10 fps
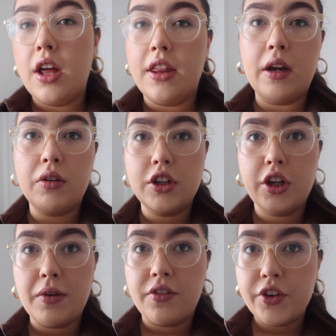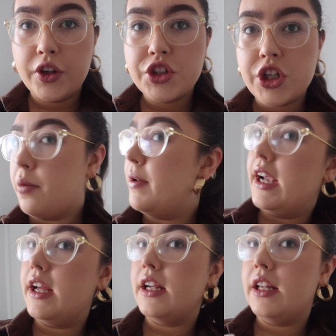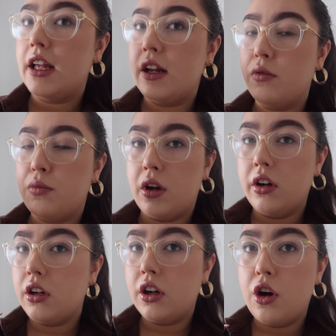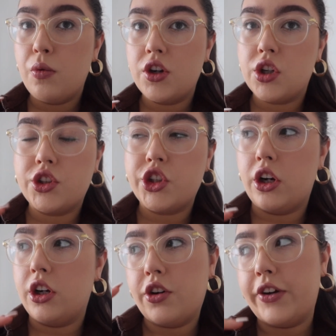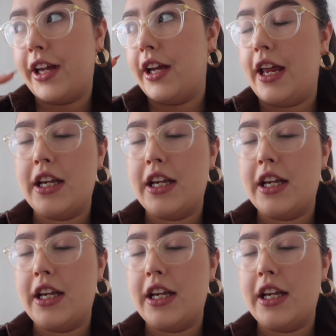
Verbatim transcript: then I'm going to do my food shopping and then I'm probably going to go watch John at cricket again.